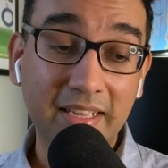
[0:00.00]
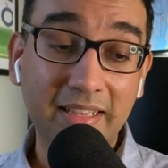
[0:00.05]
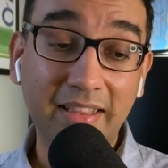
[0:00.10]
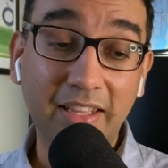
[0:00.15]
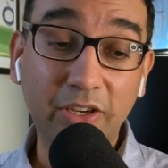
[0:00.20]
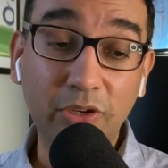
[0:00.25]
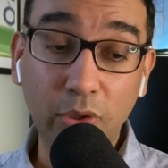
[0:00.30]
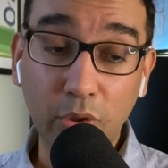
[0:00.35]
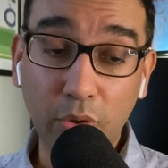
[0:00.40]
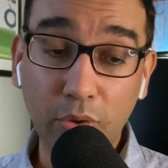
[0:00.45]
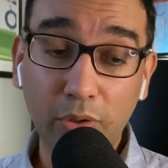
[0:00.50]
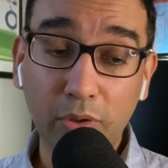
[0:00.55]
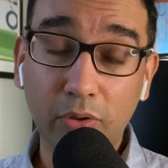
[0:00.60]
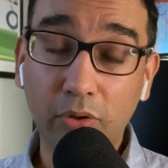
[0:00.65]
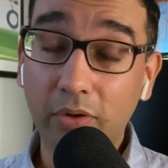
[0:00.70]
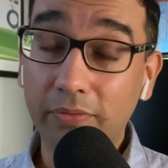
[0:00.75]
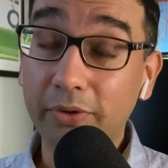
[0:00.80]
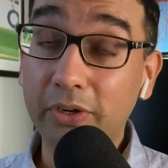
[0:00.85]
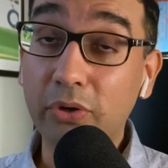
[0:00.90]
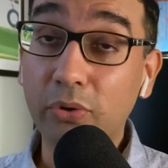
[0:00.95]
They total
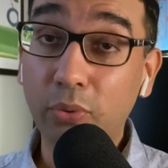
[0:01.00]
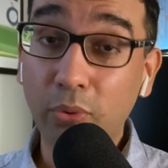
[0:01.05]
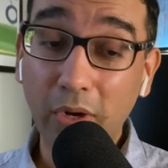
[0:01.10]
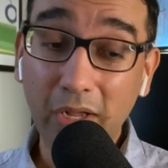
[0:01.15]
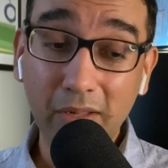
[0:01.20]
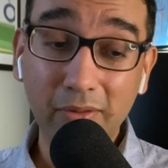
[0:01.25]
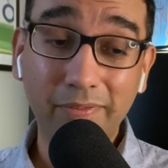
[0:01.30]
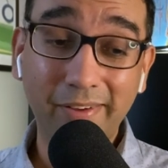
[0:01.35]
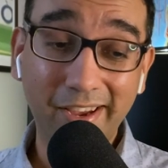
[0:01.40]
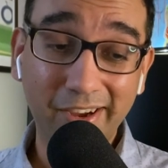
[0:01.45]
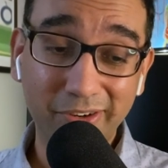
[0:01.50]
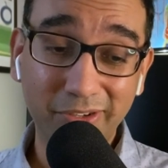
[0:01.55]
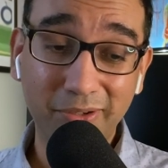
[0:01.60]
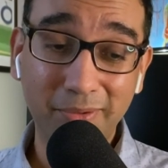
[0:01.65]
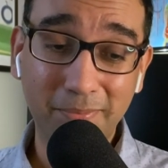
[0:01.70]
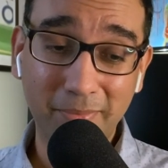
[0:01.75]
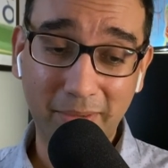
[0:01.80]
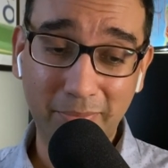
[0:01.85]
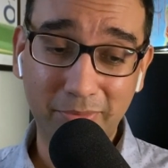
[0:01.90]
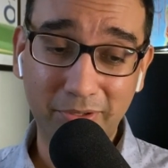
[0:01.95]
over yeah. twelve
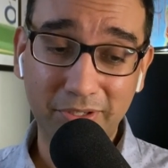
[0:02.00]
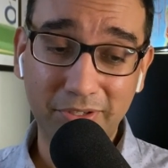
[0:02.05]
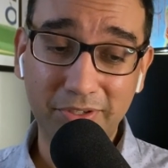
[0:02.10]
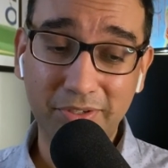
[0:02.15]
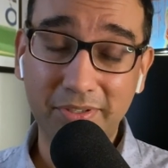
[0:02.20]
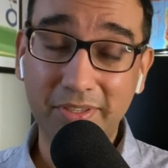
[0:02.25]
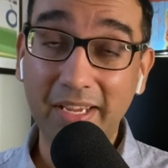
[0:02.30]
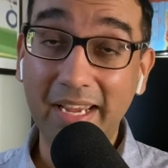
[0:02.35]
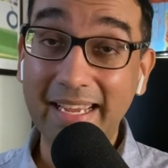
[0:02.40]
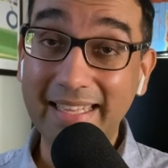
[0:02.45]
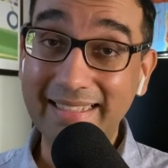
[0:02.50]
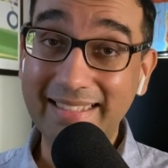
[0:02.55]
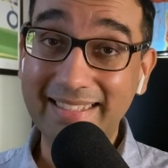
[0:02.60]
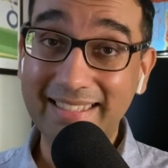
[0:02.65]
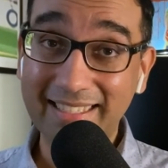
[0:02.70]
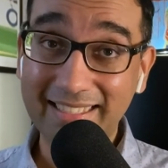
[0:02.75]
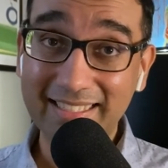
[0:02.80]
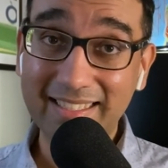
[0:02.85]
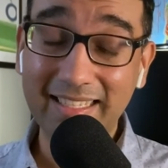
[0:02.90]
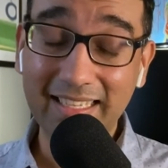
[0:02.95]
hundred members in
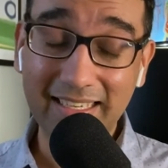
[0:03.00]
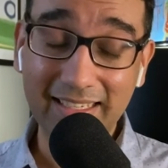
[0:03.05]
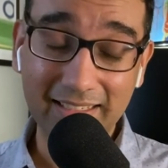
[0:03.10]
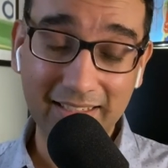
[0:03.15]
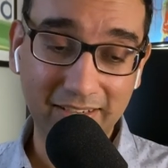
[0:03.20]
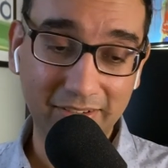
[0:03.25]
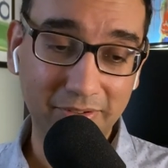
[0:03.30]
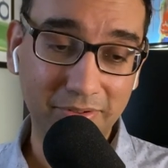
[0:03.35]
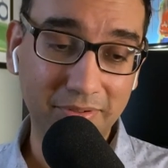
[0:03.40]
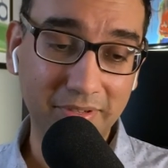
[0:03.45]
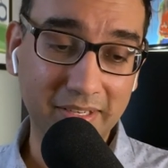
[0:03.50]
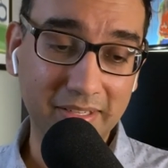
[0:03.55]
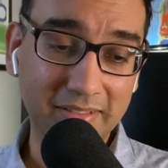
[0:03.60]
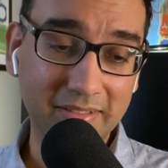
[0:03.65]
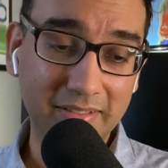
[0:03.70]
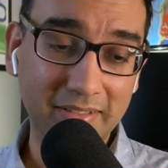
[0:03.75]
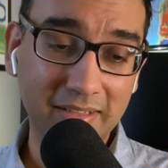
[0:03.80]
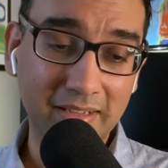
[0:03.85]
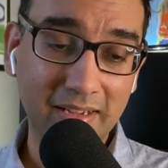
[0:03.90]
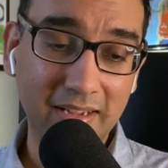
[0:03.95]
sixteen
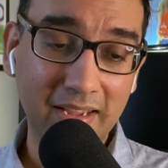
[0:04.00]
countries,